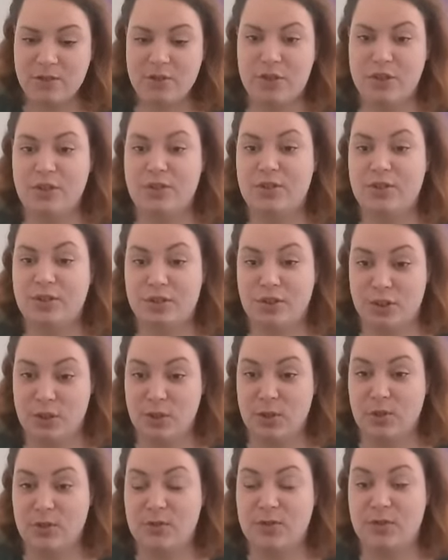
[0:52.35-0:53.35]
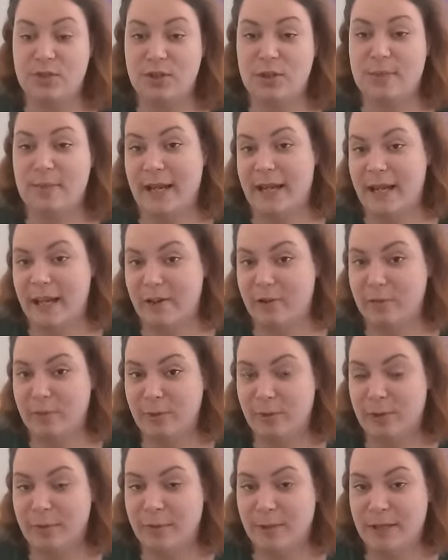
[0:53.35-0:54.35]
Just due to my health
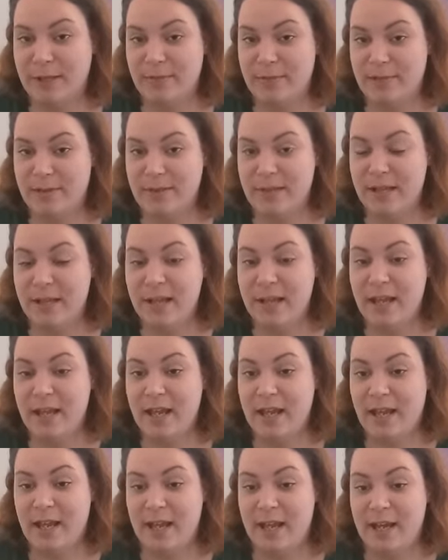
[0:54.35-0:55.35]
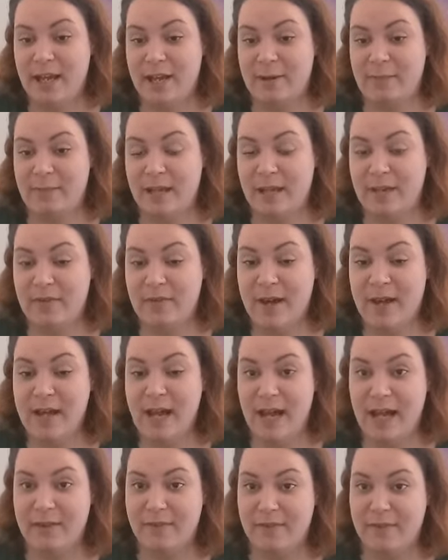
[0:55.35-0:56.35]
problems, if I
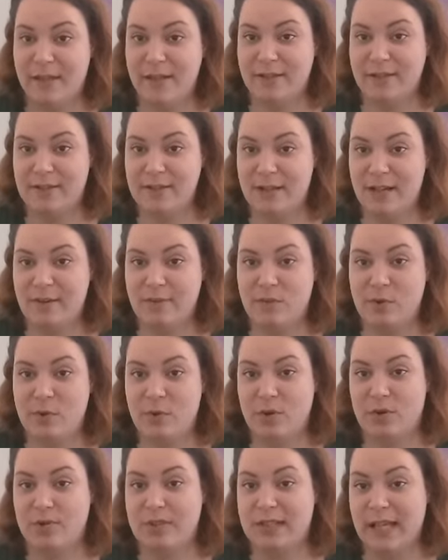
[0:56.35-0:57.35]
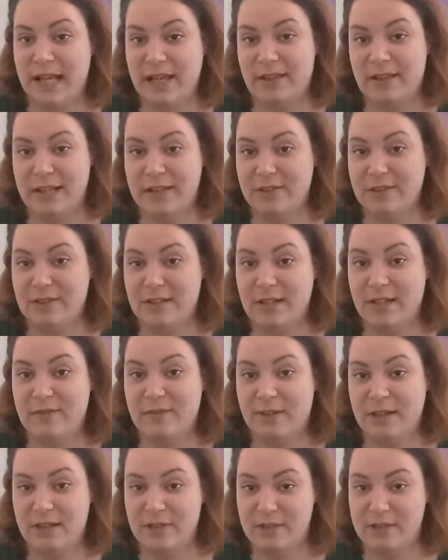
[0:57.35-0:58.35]
have that stuff or contain that
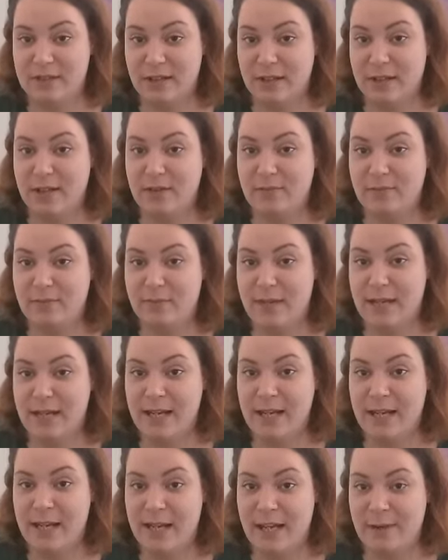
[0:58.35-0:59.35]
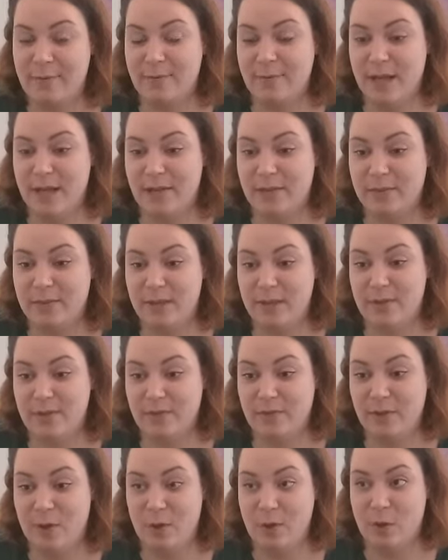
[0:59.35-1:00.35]
stuff inside of me, it makes me
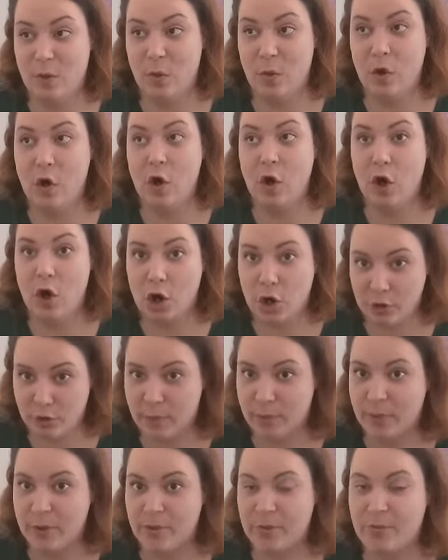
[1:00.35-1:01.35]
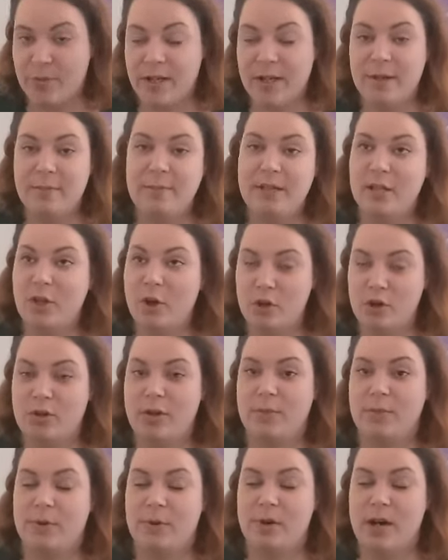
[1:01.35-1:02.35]
feel horrible. When I mean
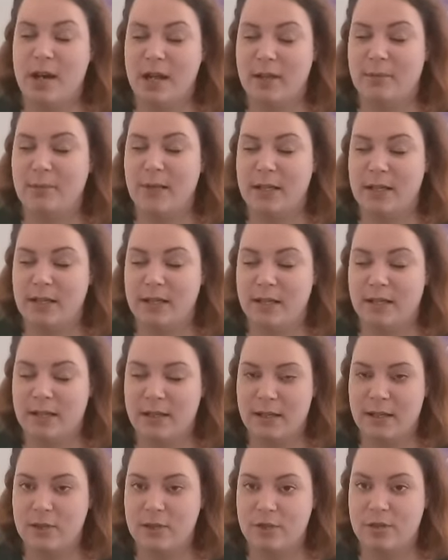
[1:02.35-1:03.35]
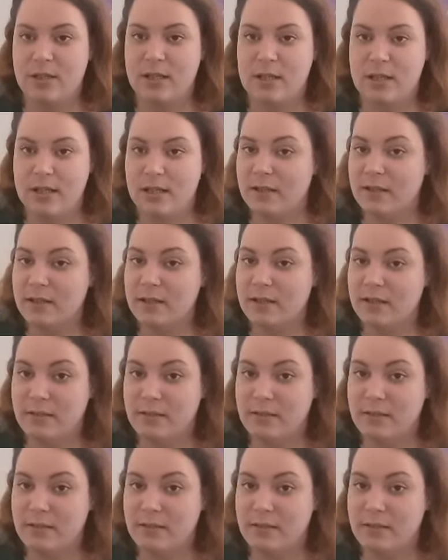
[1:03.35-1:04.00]
horrible, I mean literally